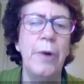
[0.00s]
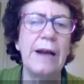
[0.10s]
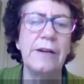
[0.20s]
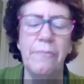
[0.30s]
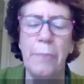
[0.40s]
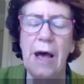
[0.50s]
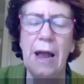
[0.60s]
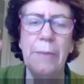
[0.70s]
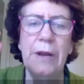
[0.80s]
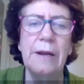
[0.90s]
act of
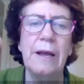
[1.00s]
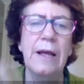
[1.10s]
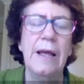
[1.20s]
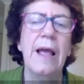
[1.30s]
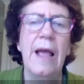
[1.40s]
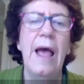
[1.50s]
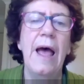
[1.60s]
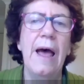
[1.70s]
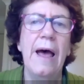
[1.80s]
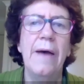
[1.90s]
Parliament.
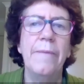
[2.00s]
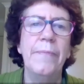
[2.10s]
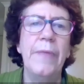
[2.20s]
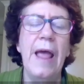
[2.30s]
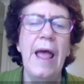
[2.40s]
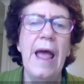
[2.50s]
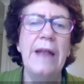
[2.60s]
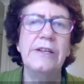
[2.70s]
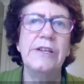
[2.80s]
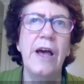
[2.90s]
And
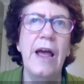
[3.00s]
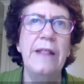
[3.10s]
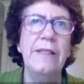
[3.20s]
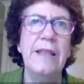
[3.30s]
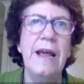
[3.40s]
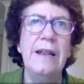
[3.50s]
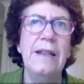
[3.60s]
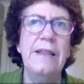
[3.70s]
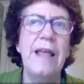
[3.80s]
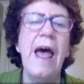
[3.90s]

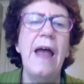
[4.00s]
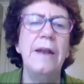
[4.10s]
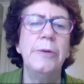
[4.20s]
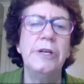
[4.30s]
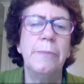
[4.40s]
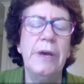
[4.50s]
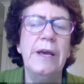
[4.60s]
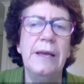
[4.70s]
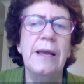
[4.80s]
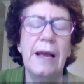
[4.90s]
then there had to
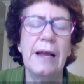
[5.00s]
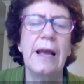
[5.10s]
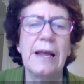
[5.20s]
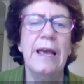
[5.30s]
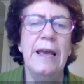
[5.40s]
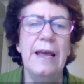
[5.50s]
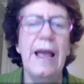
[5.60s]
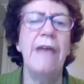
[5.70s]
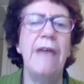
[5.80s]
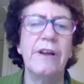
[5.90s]
be a key
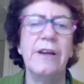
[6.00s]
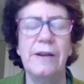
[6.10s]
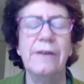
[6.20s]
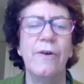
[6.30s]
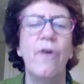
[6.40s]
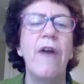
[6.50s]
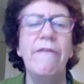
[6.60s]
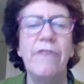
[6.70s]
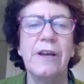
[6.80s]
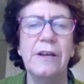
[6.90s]
advocate or
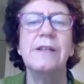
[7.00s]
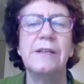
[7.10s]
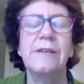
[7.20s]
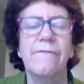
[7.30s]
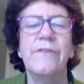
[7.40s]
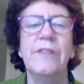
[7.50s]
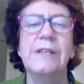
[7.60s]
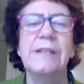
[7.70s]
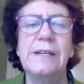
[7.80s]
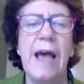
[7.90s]
advocates for
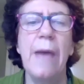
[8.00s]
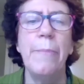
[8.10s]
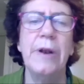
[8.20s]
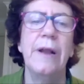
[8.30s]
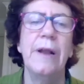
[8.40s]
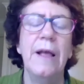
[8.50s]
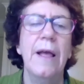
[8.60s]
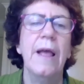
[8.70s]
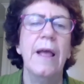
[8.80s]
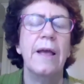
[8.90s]
this to happen.
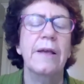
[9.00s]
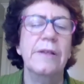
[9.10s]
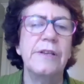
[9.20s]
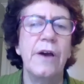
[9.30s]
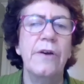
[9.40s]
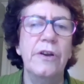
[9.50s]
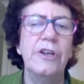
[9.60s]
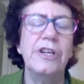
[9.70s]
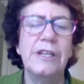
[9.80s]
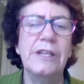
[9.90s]
So
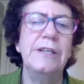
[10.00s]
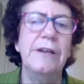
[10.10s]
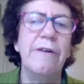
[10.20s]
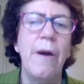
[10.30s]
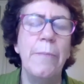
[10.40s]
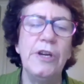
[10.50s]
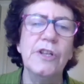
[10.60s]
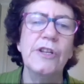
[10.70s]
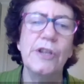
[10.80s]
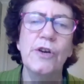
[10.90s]
just as zero
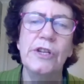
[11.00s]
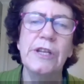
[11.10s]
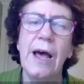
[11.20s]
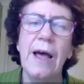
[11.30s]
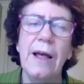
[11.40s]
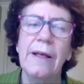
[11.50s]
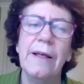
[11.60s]
emissions Noosa,